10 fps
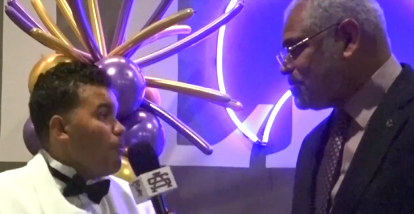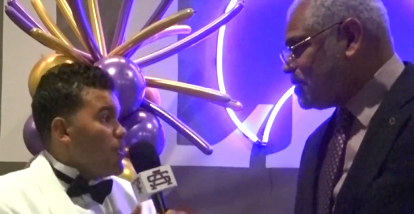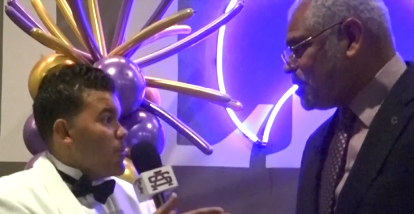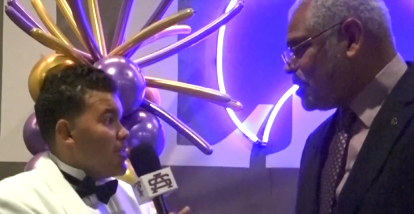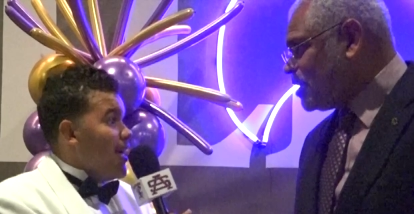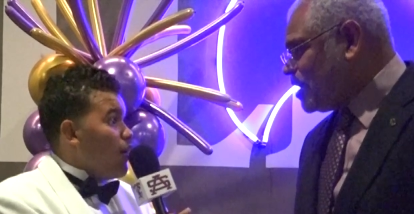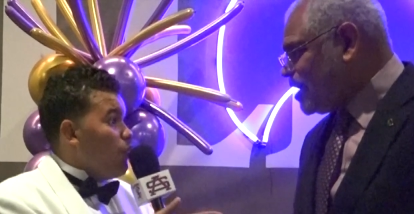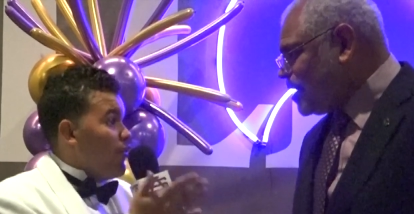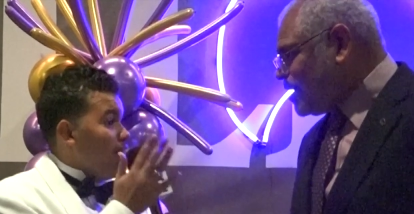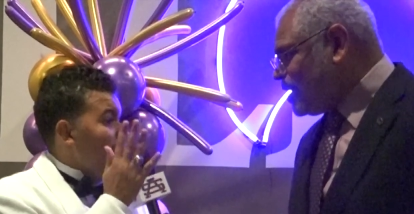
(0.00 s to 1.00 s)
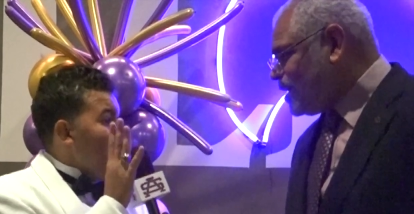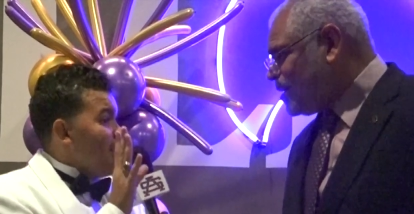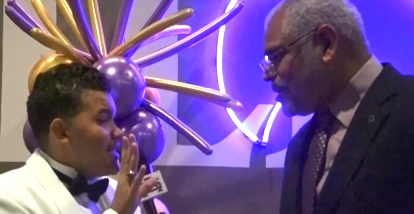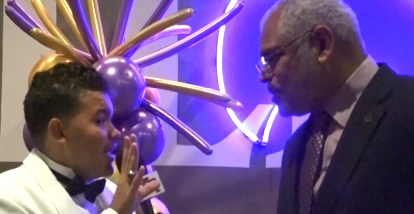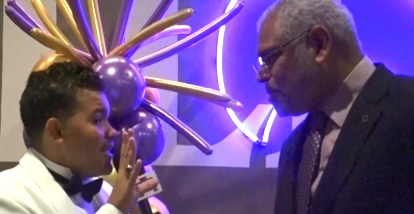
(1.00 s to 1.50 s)
Speaker 1: much, Mr. Donald, for
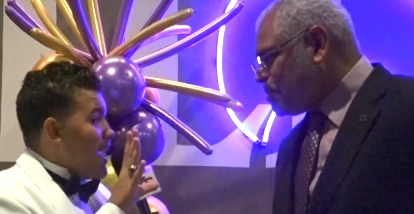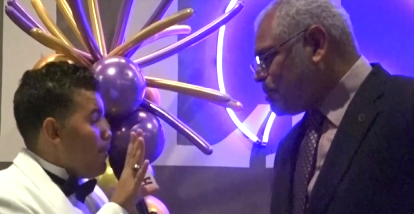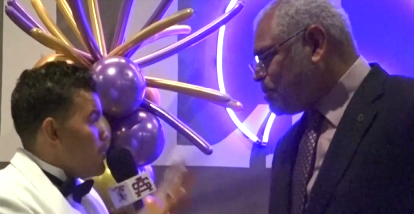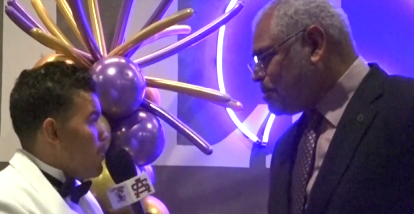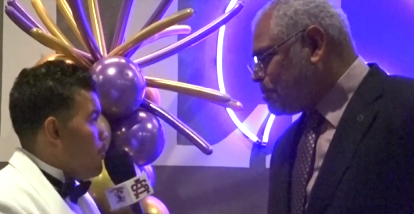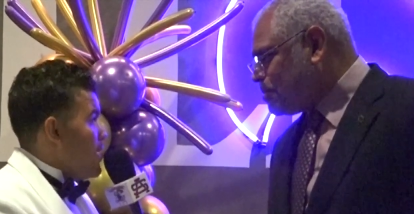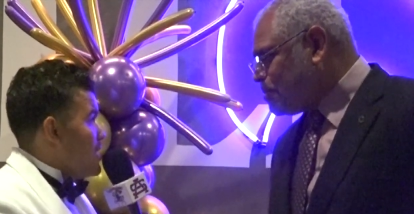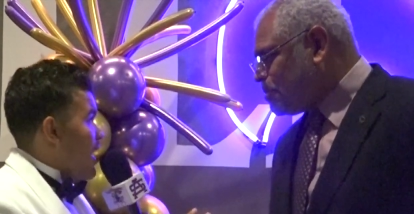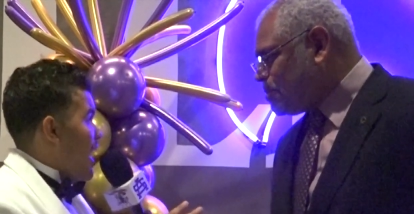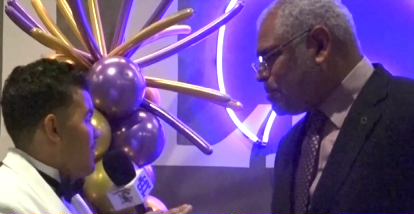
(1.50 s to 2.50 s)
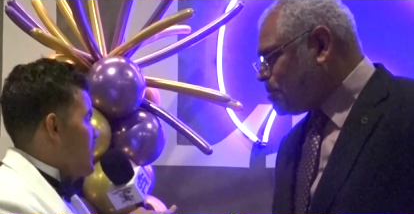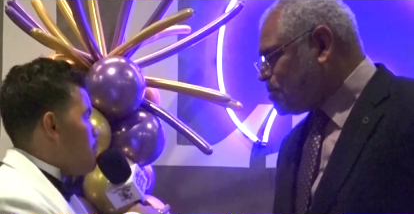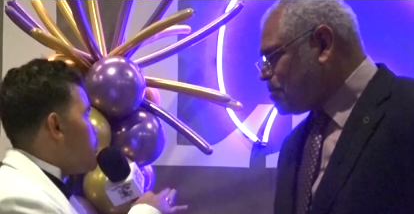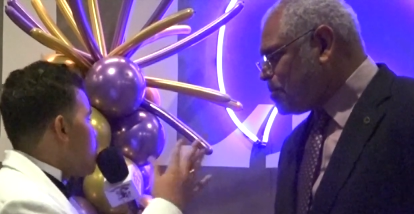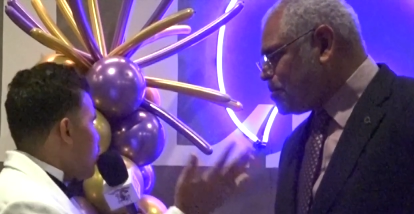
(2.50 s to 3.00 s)
taking the time to speak with me tonight at
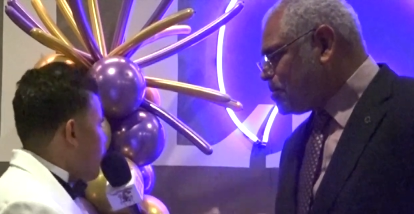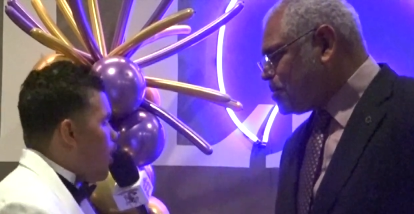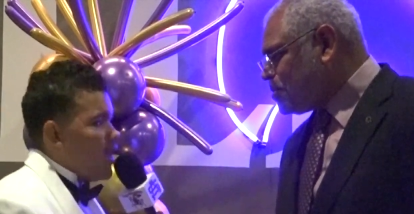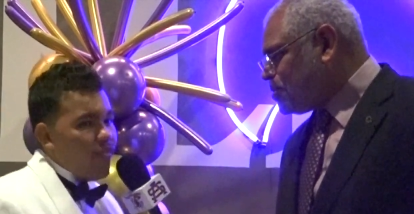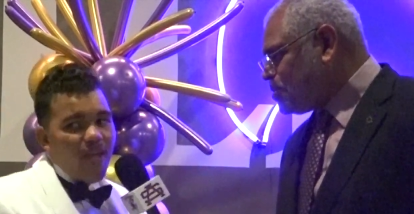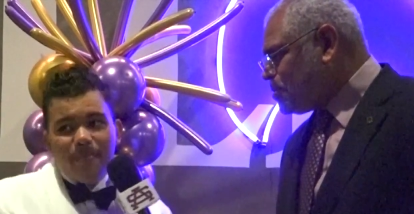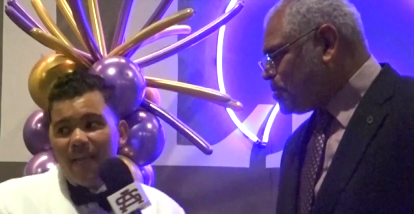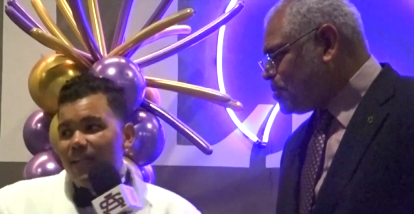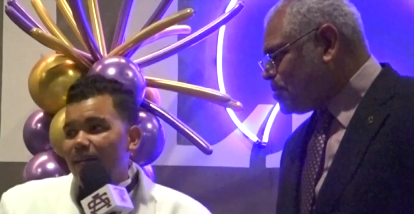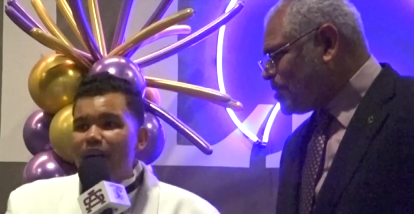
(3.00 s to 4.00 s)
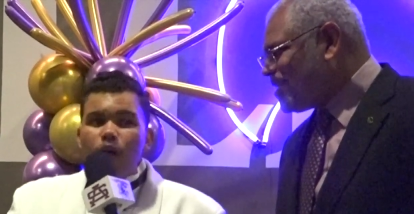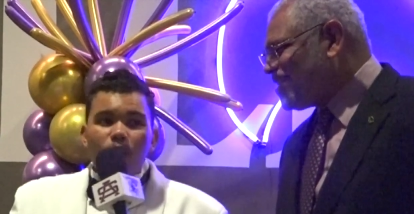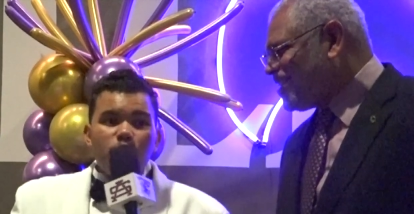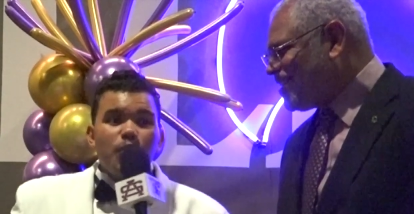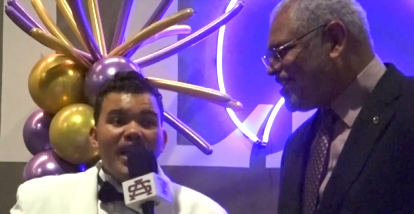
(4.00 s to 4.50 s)
this beautiful Hall of Fame gala,
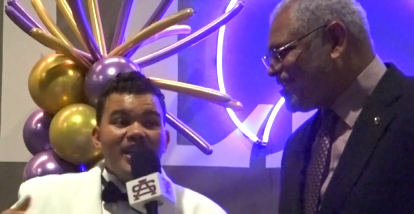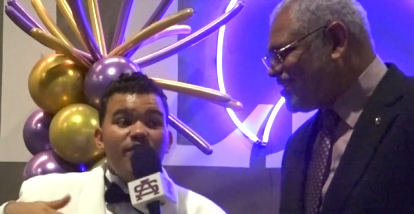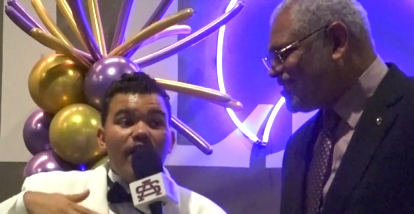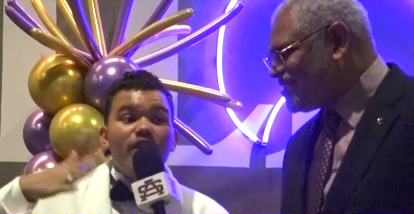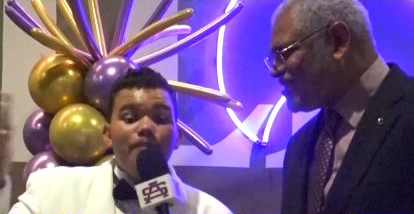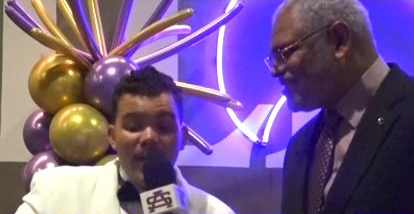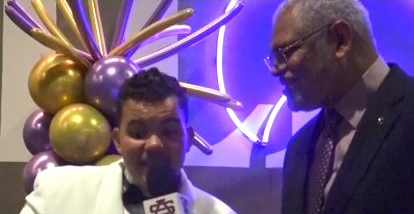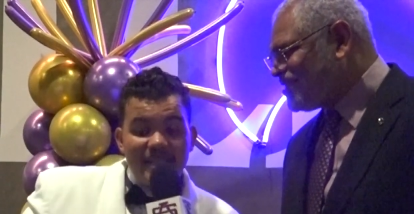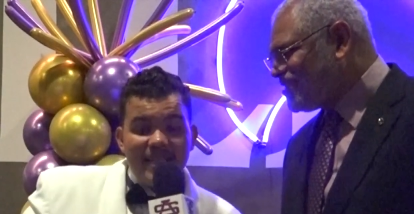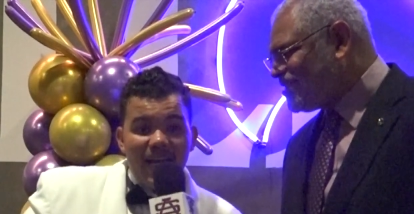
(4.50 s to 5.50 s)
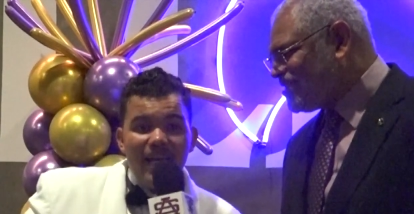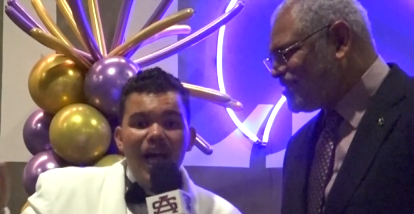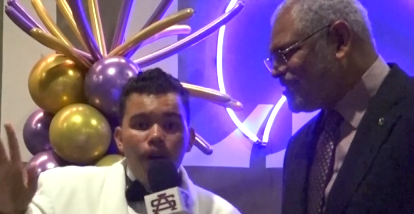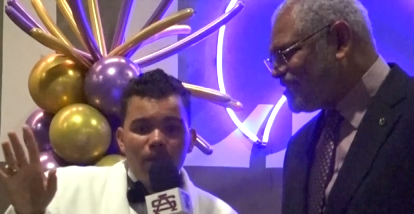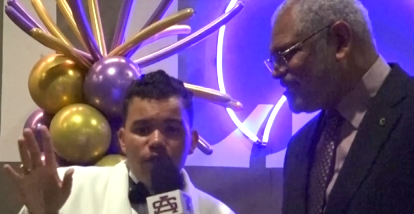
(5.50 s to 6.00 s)
which is very busy tonight,
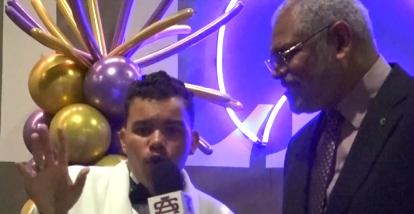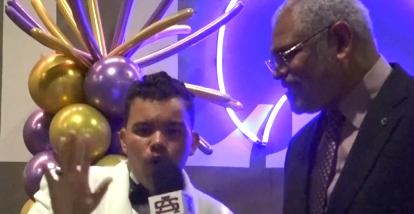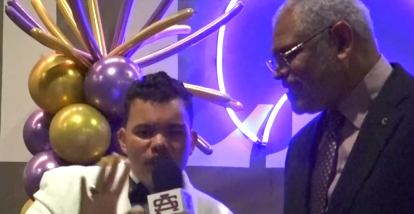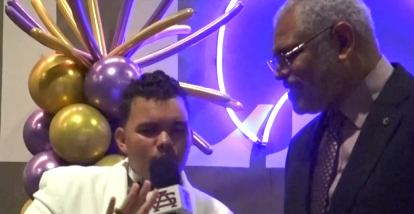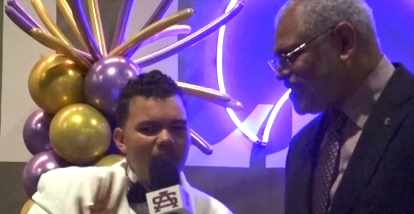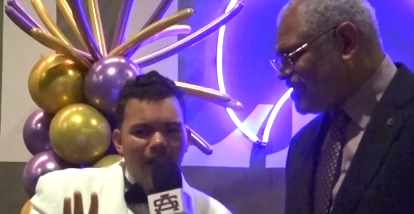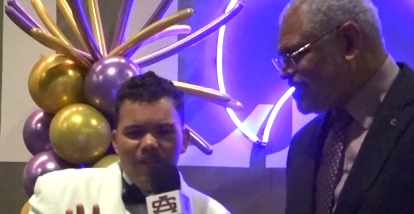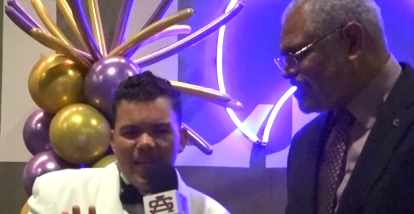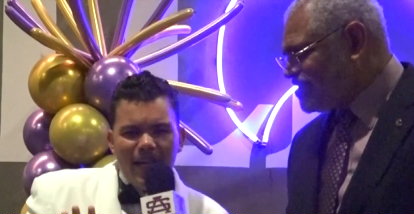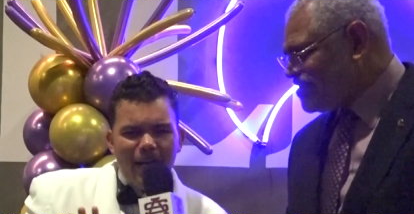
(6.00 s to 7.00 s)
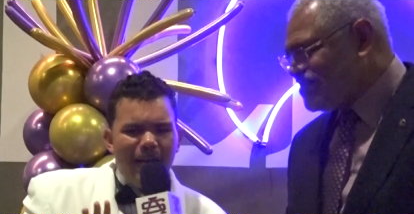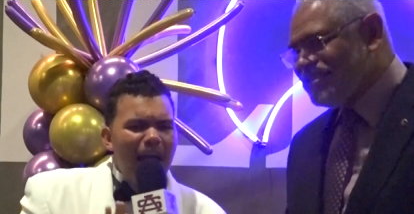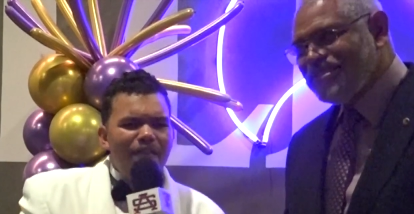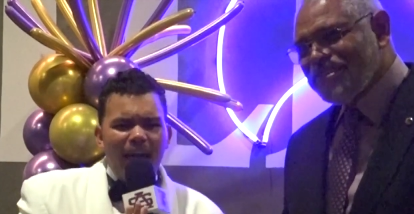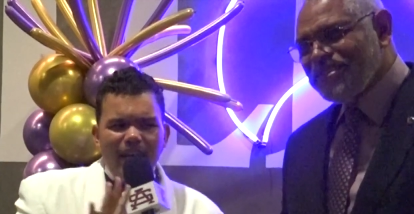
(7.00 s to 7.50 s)
but of course, we love it here.
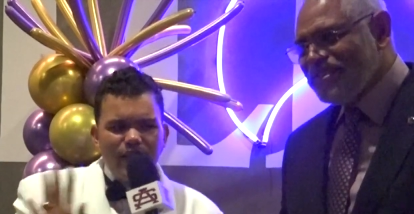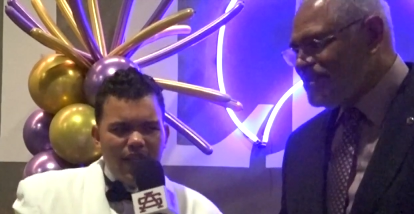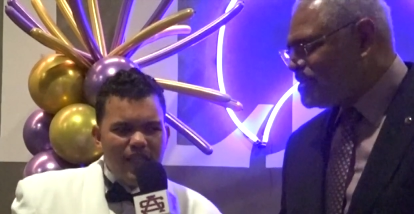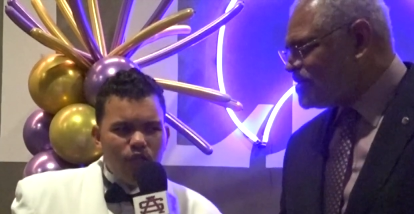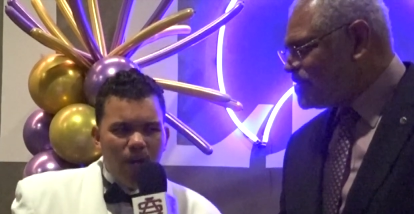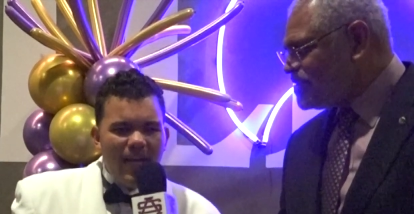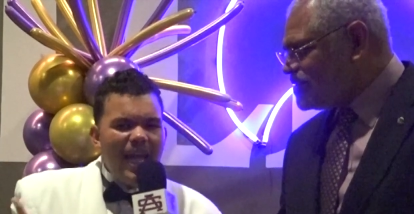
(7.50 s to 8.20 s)
The energy is great,